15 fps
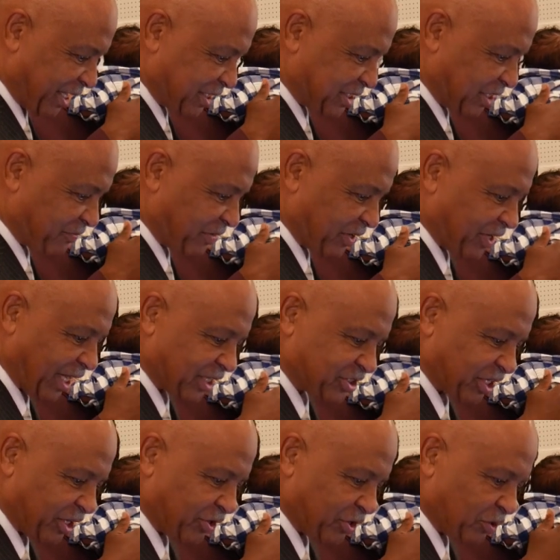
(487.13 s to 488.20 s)
It says, "Very I
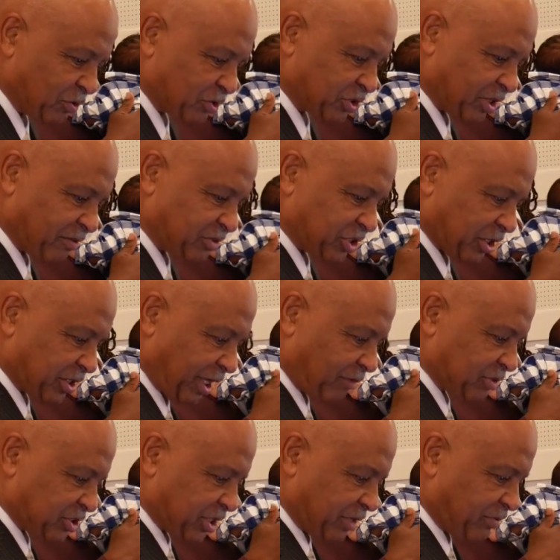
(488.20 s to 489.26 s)
sentence: unto you, whosoever shall not
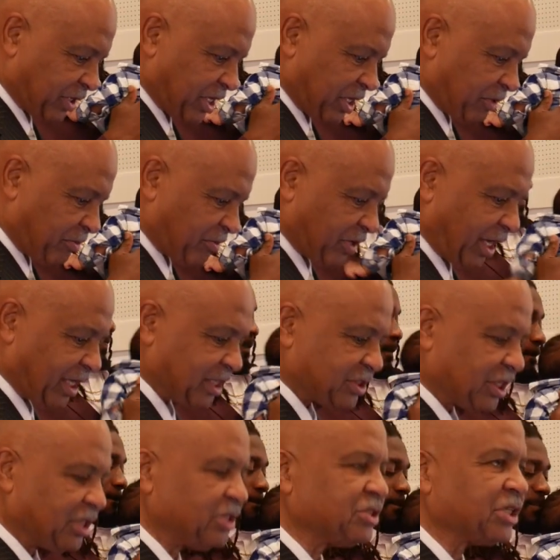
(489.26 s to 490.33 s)
receive the kingdom of God as a
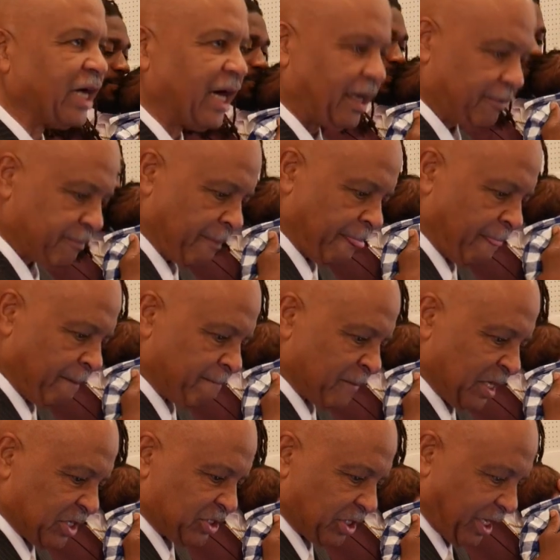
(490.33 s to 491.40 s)
little child,
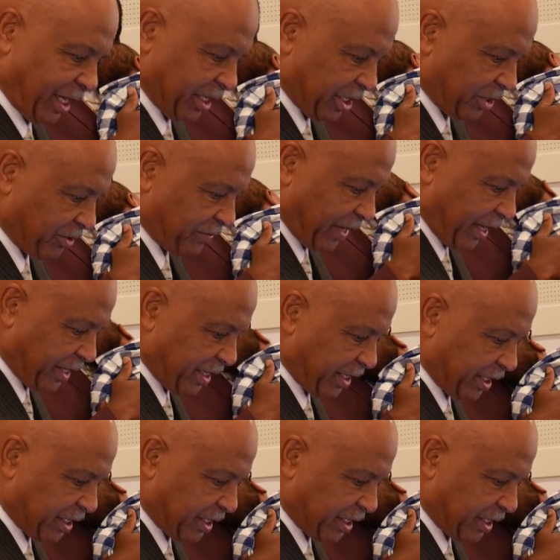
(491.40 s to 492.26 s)
he shall not enter therein.